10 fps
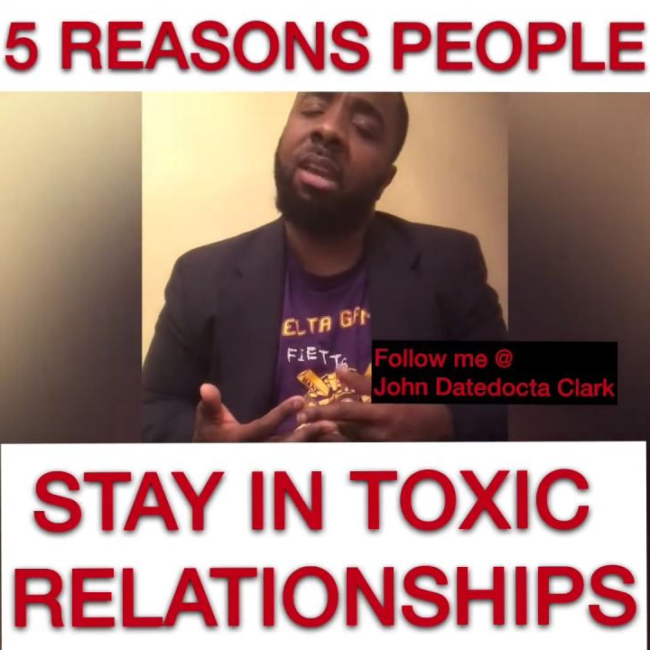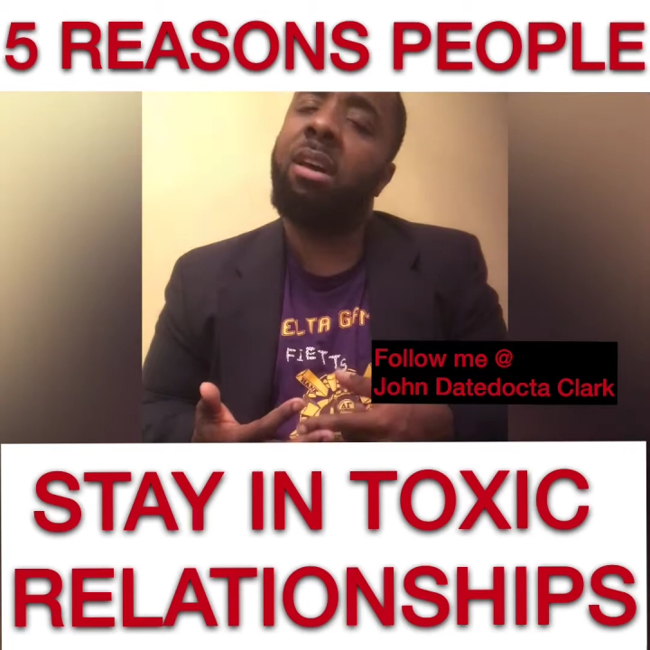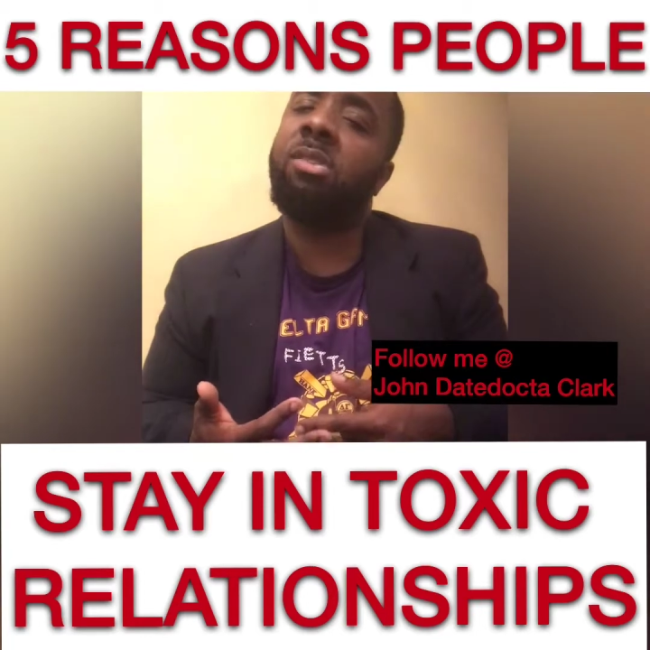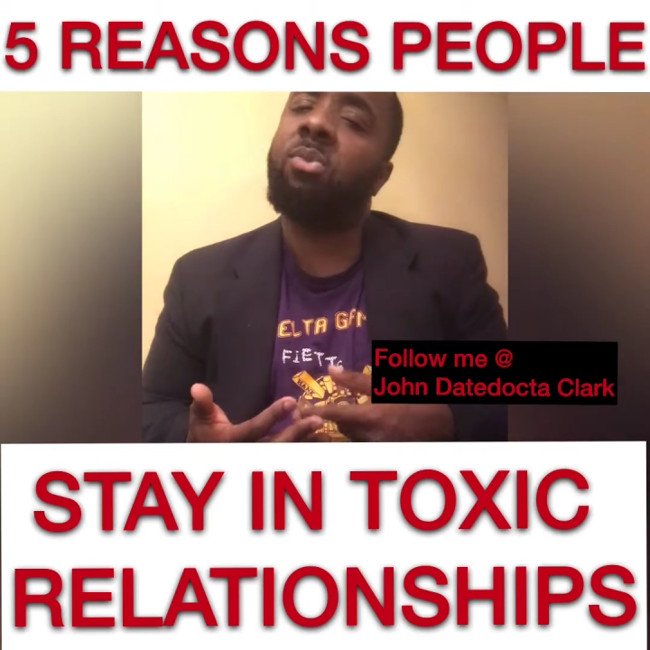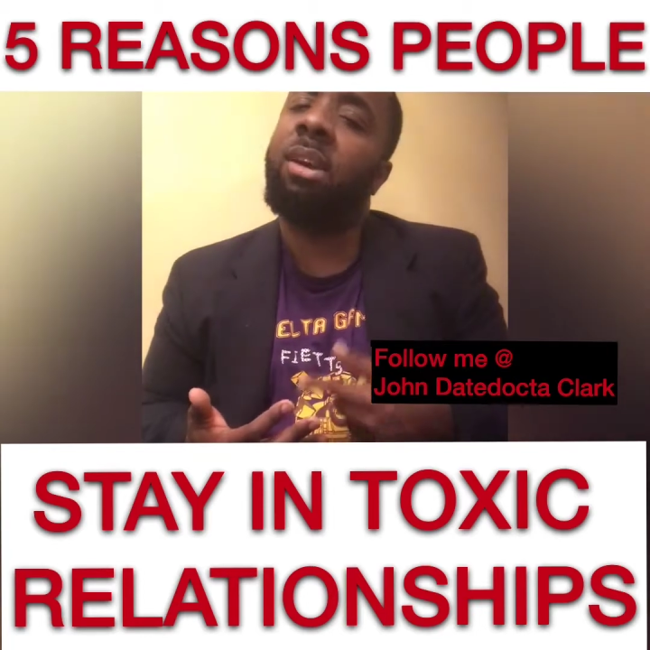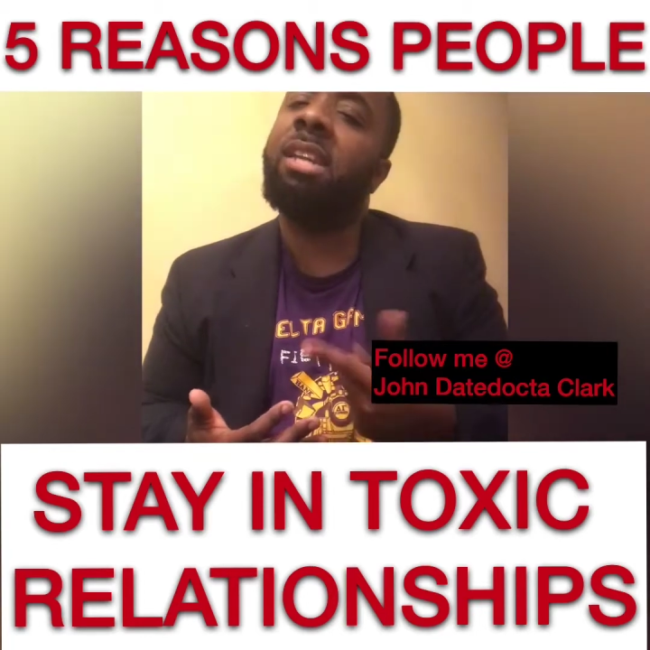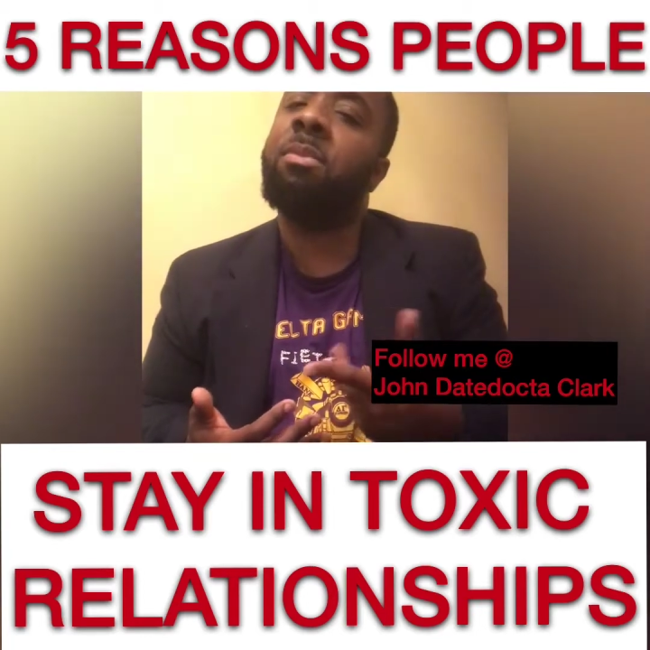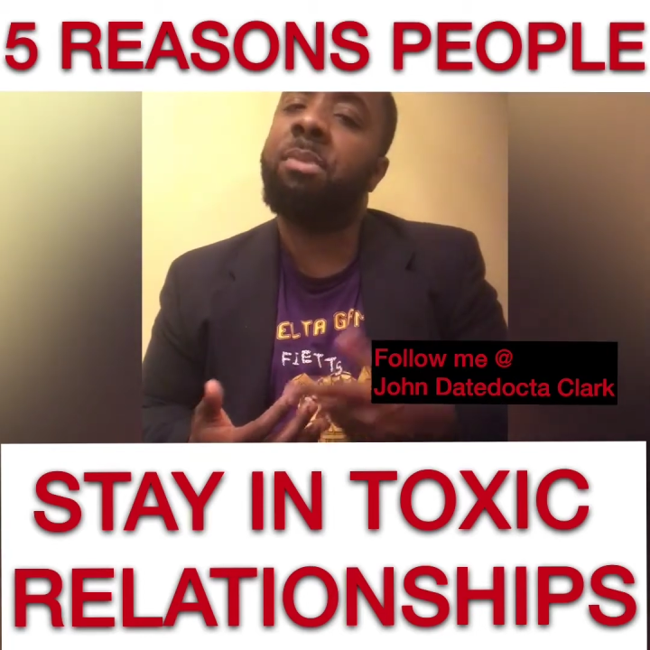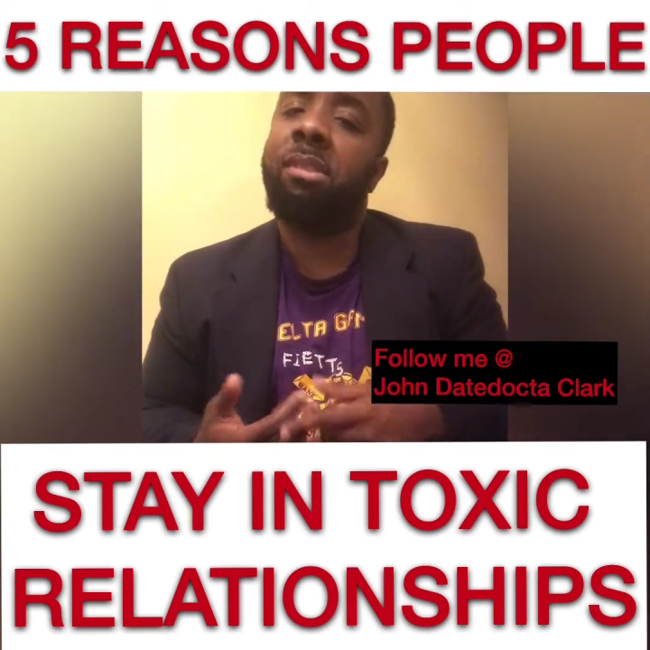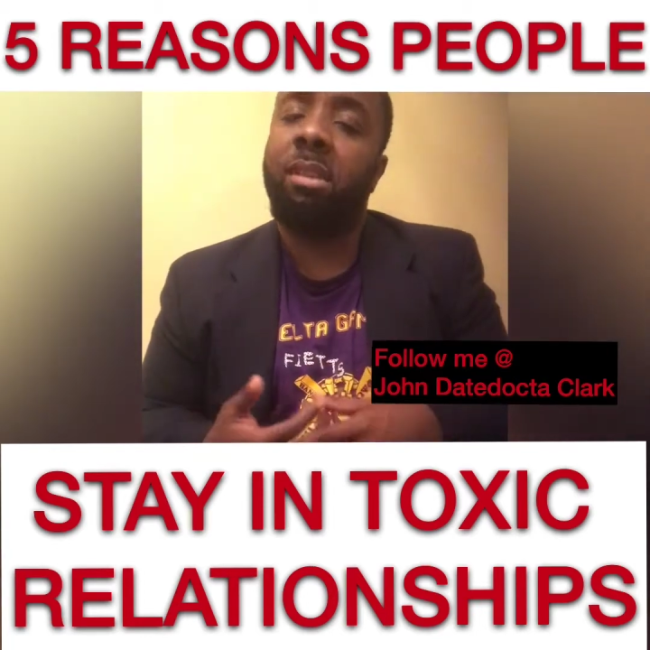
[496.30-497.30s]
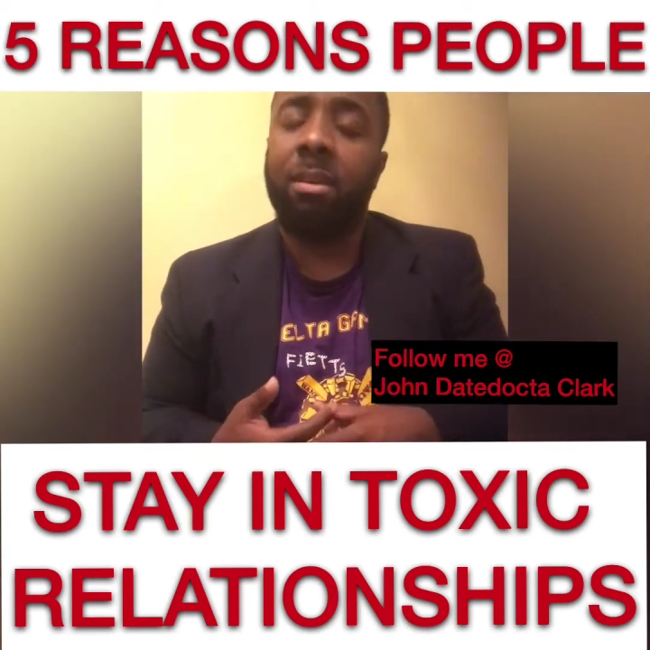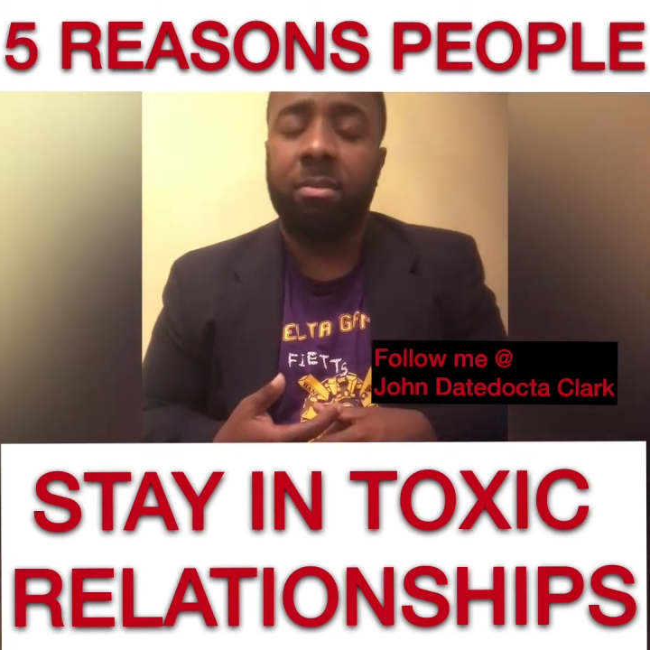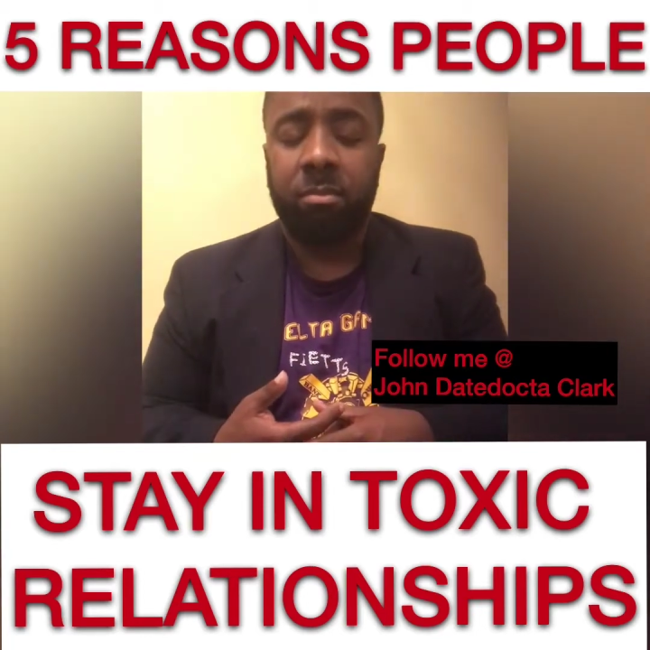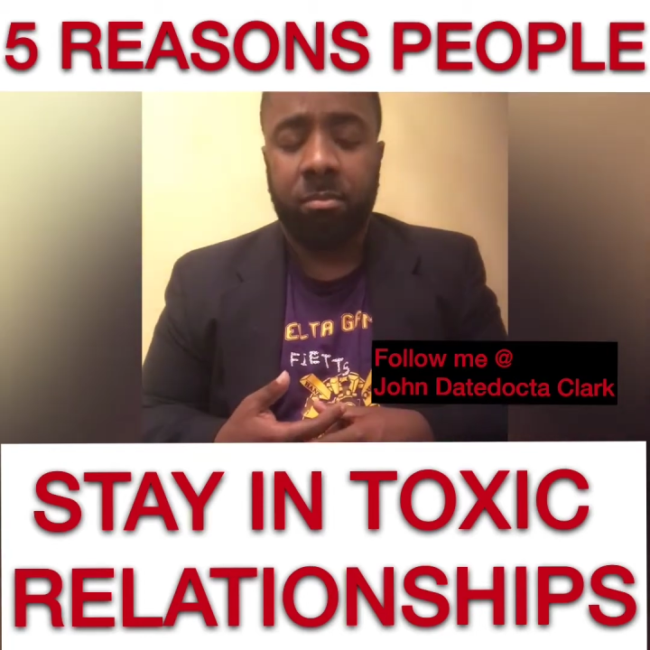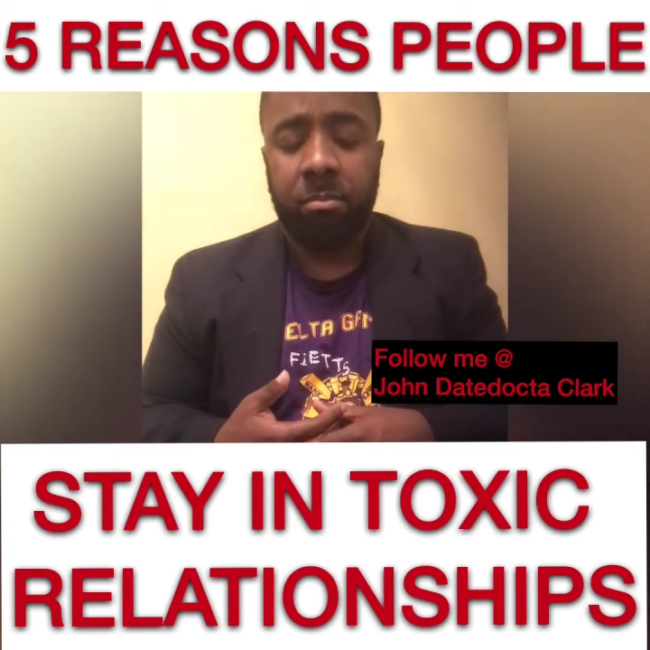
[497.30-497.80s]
and also an intimacy level.